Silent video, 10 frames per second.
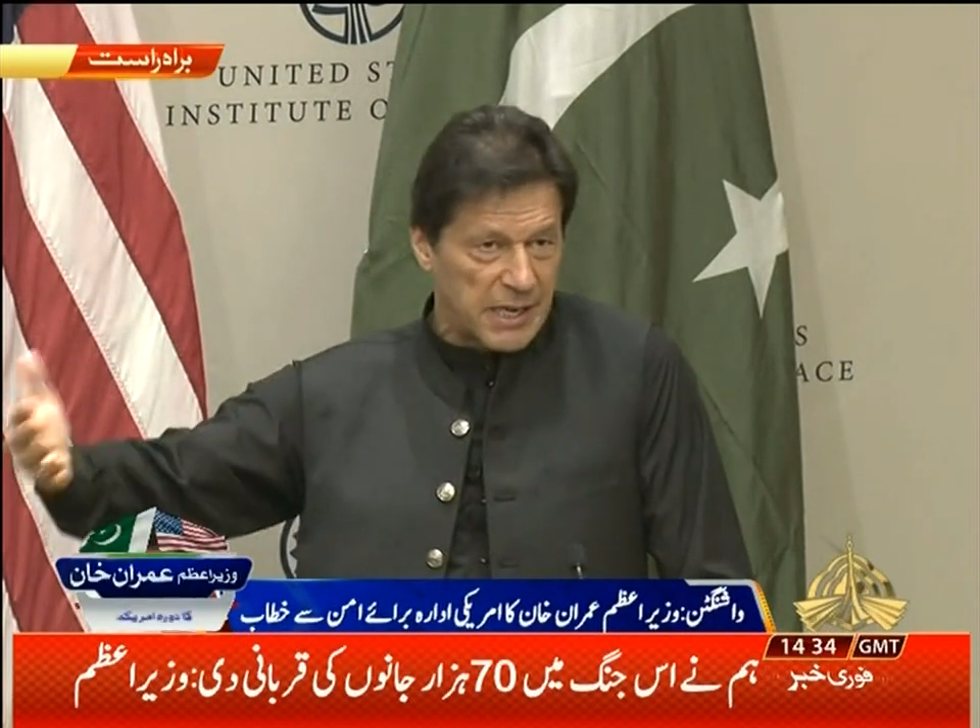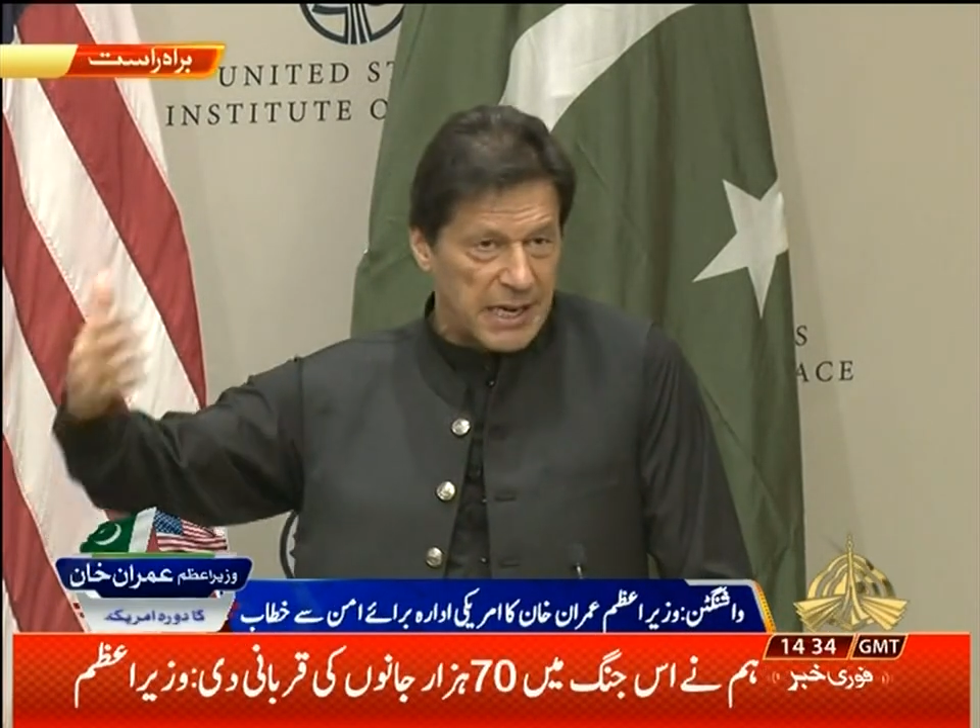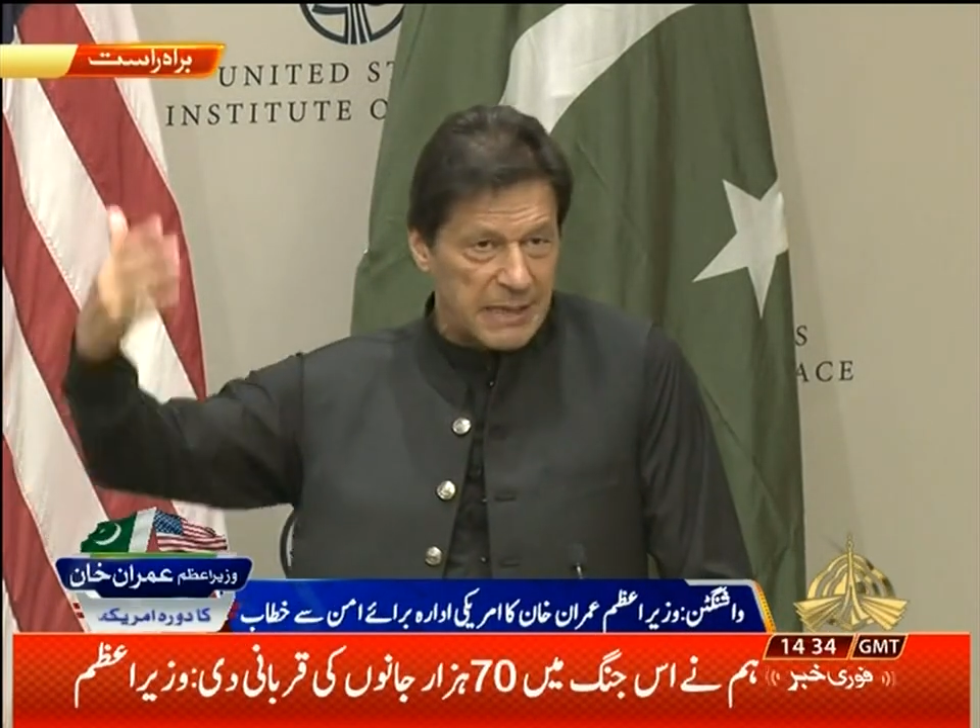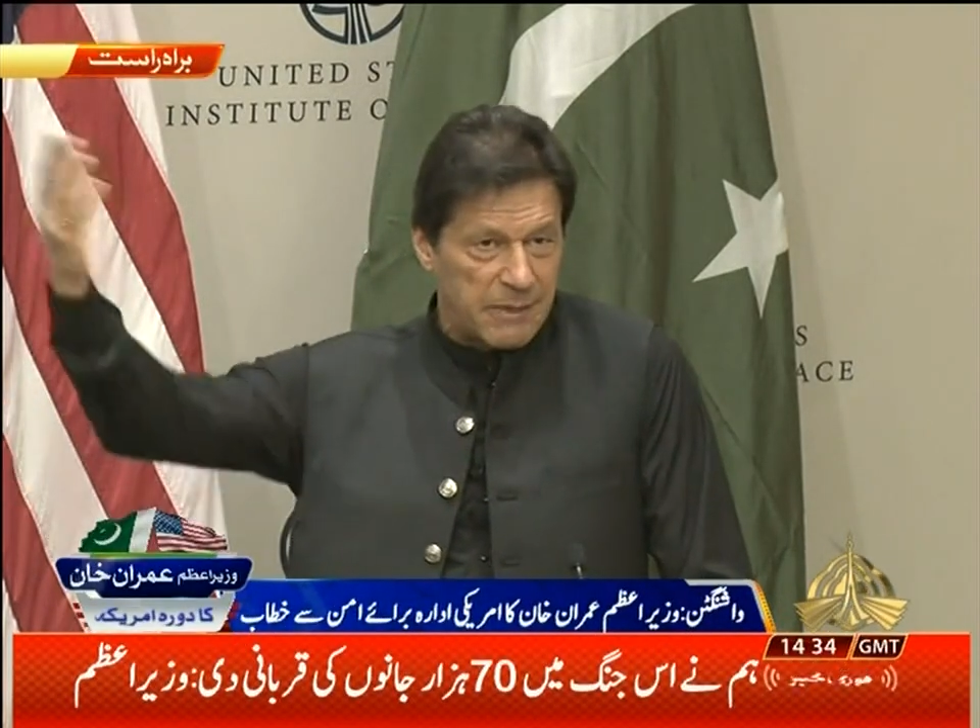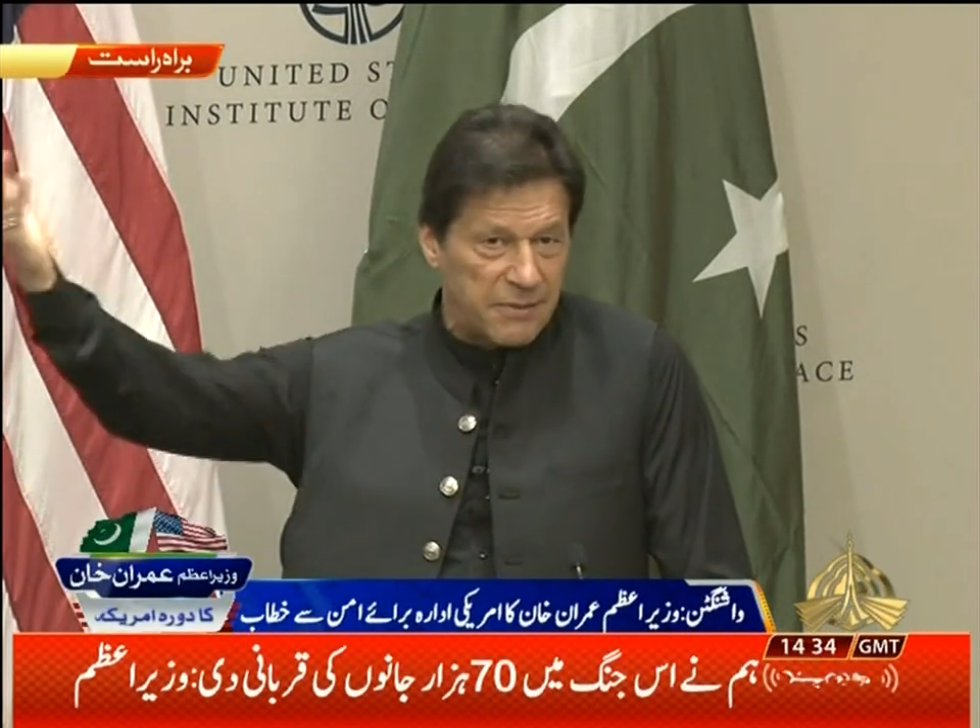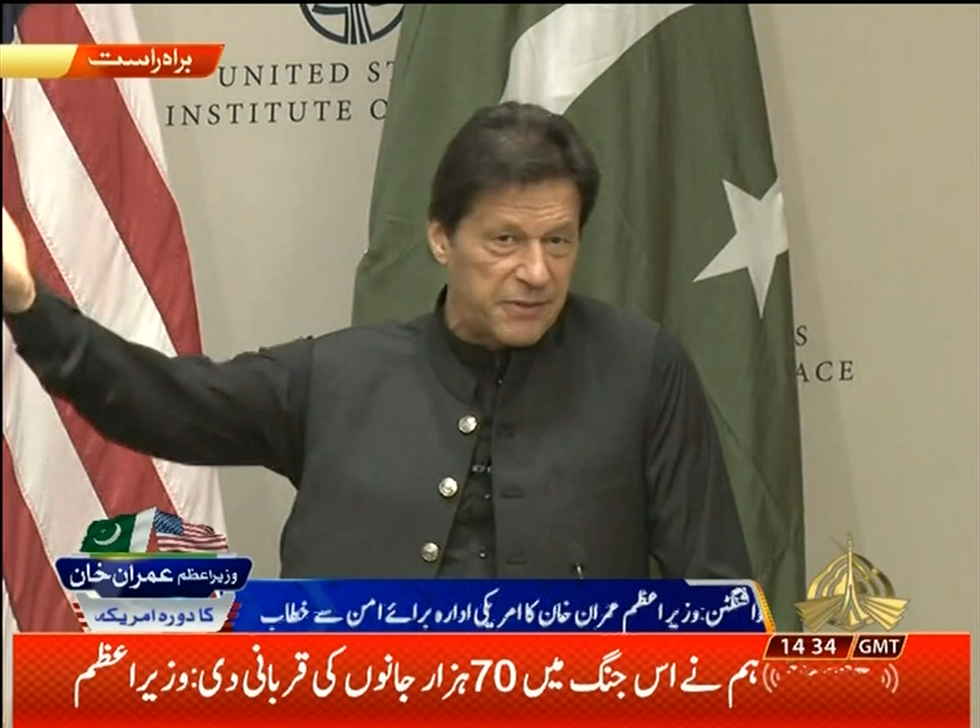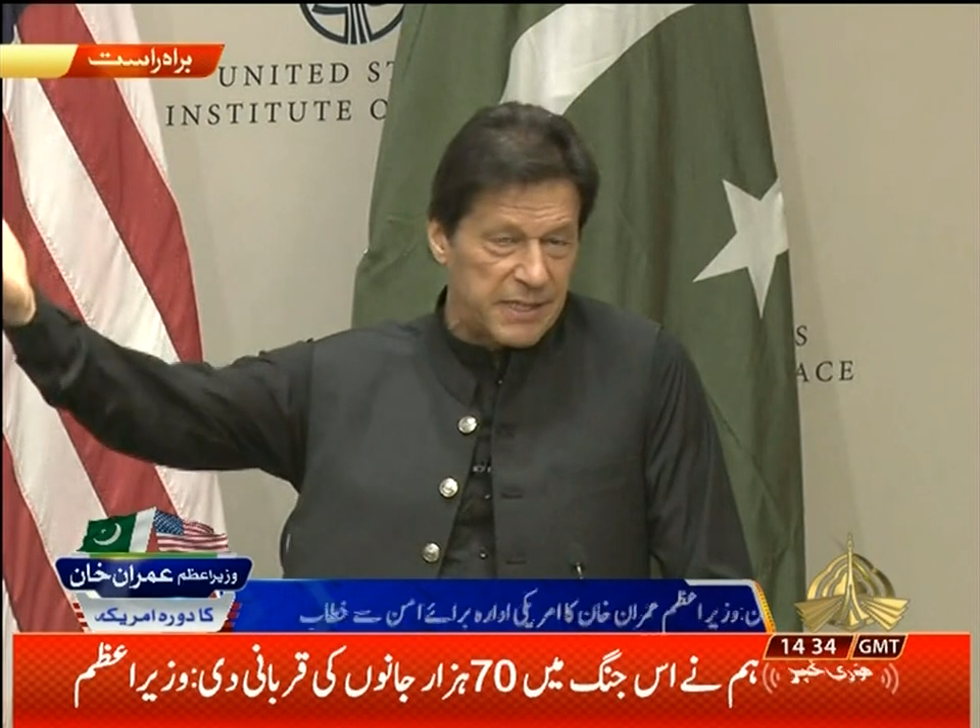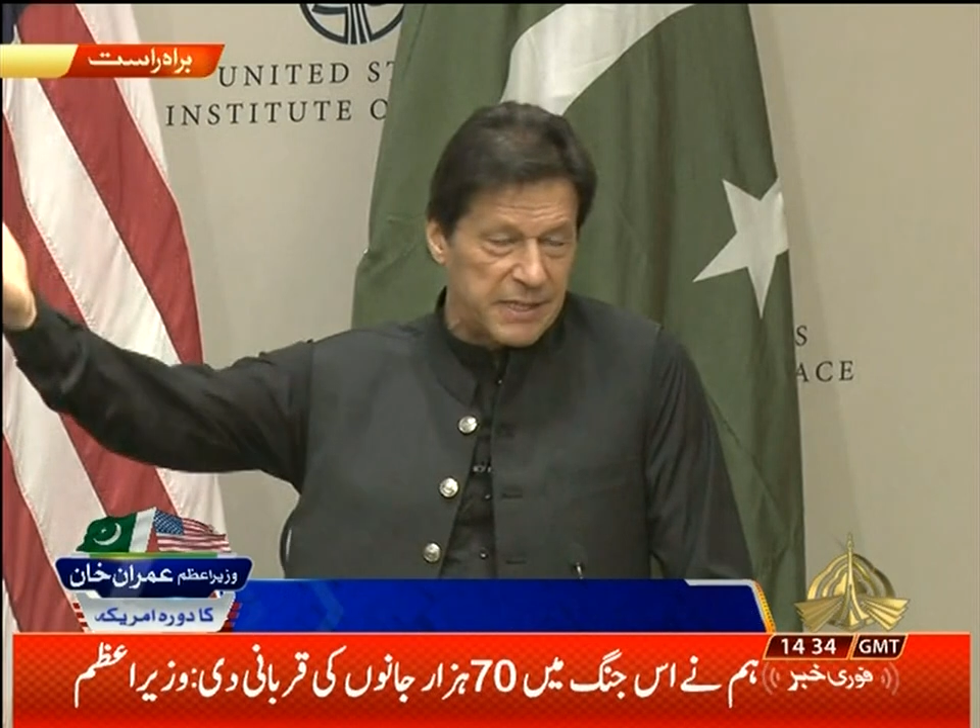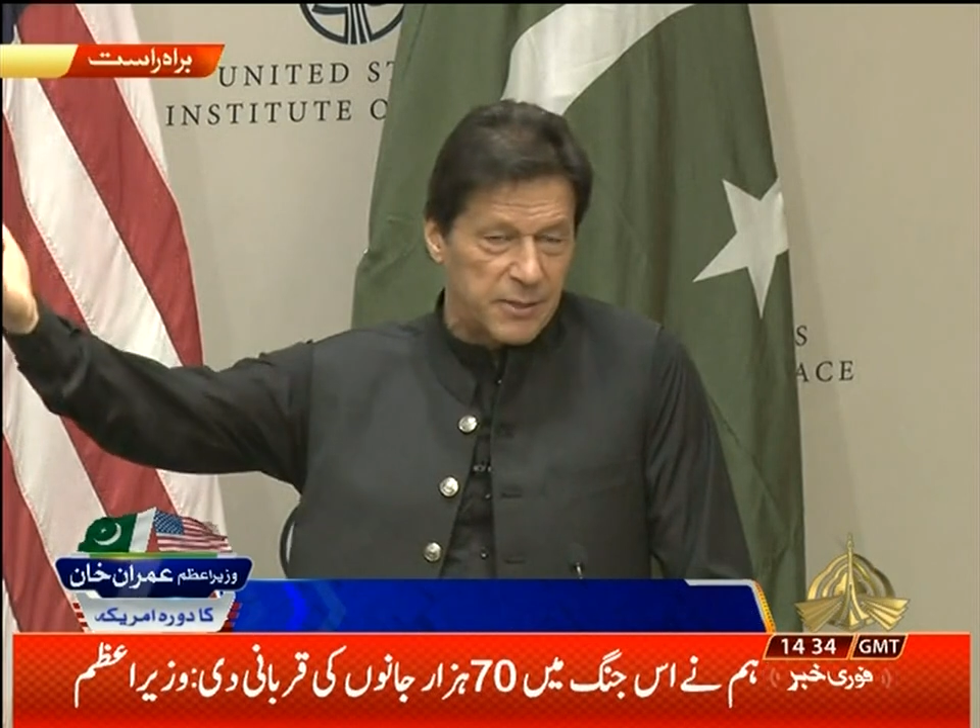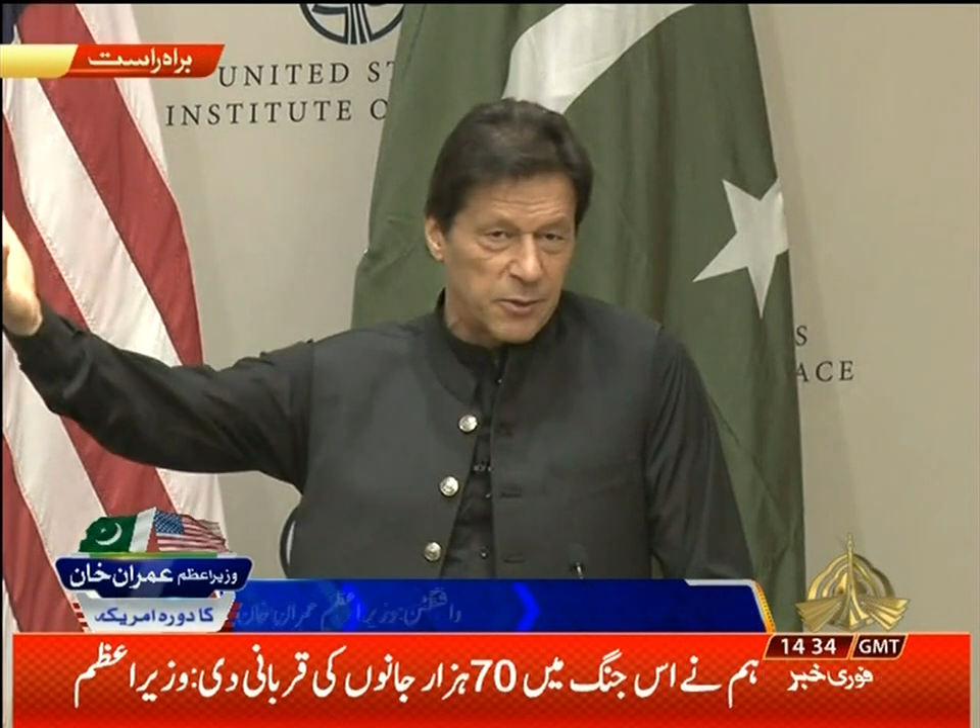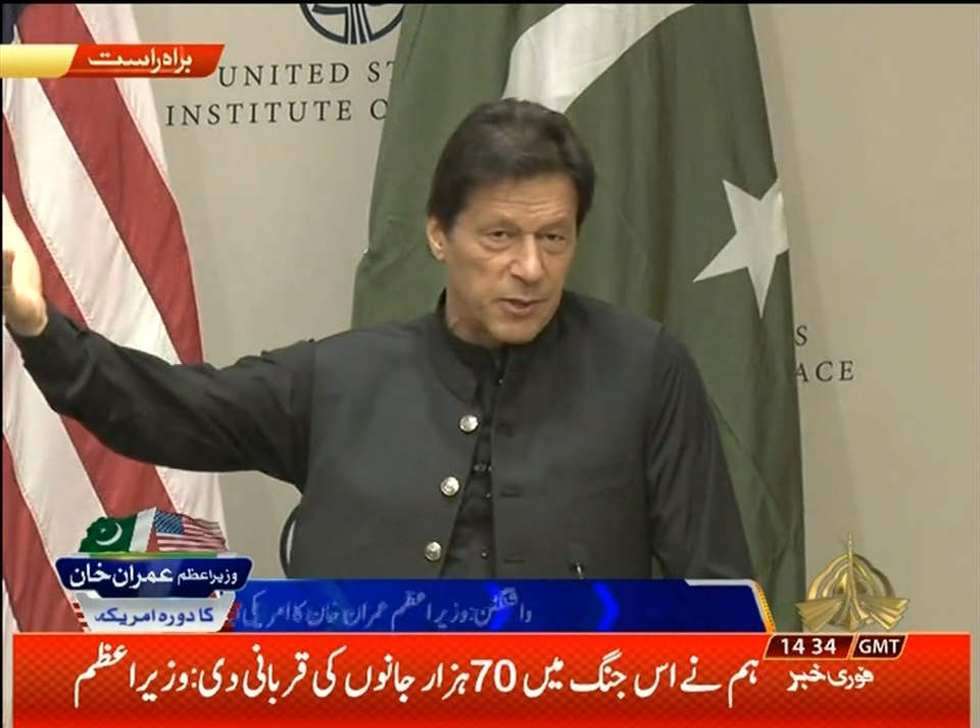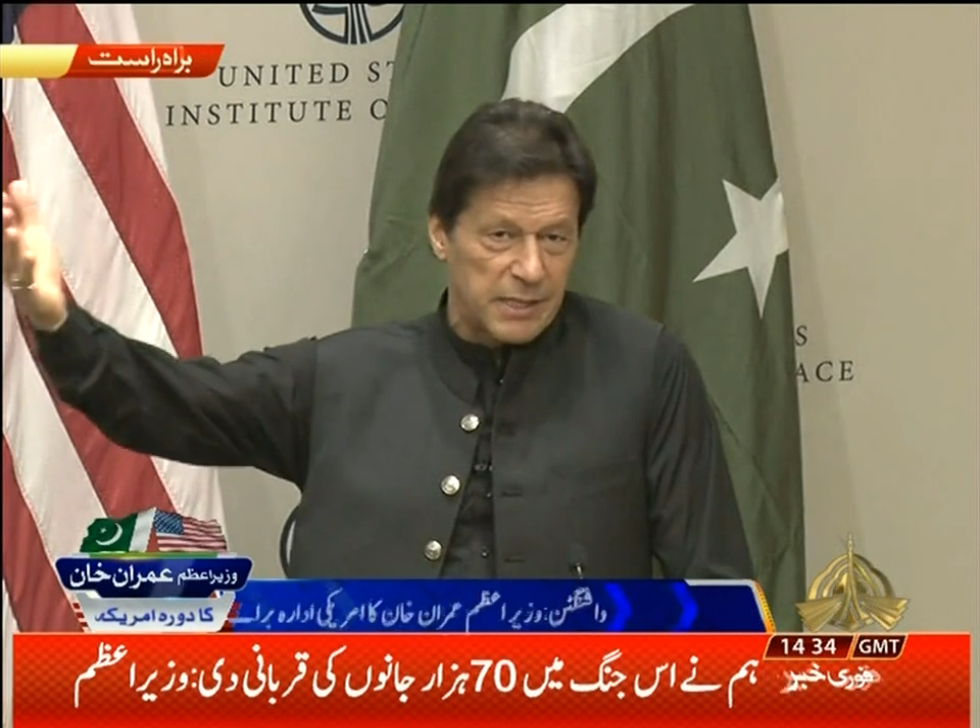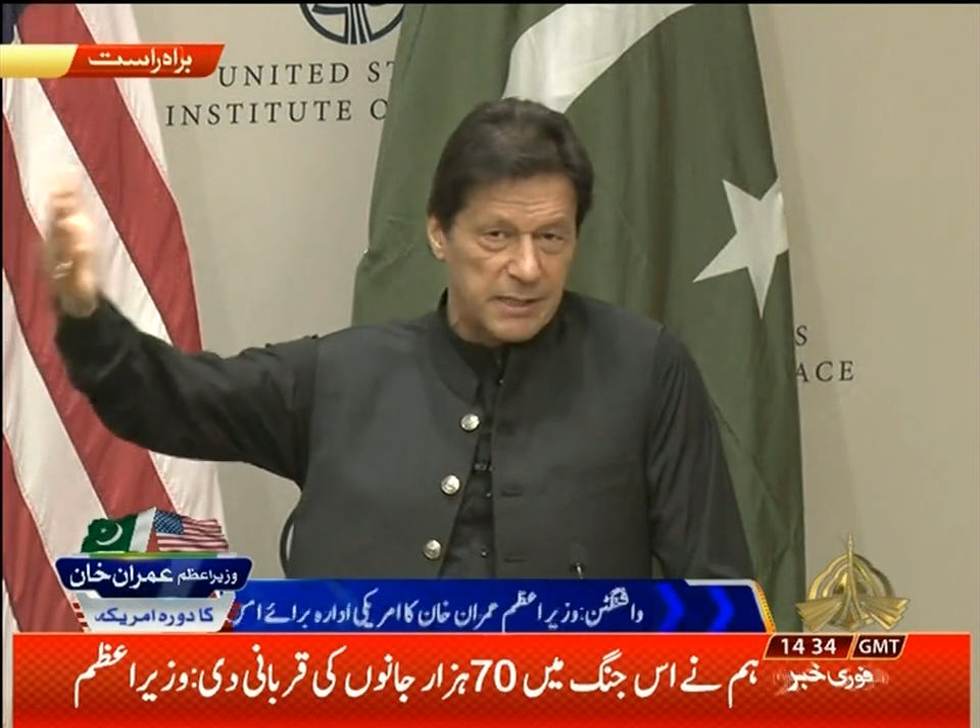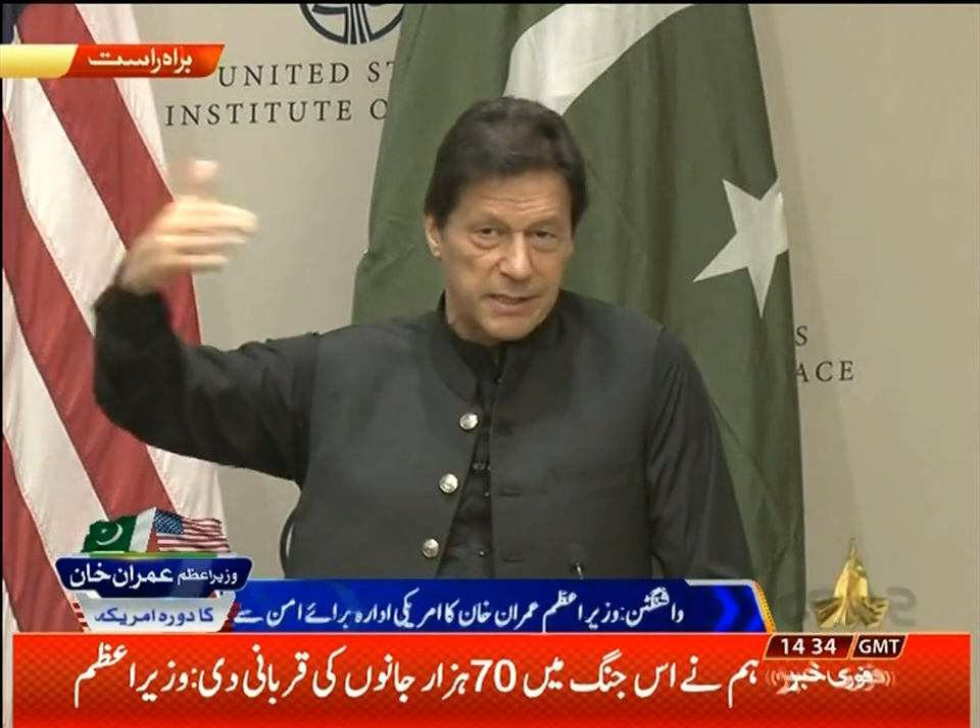IMF had told us that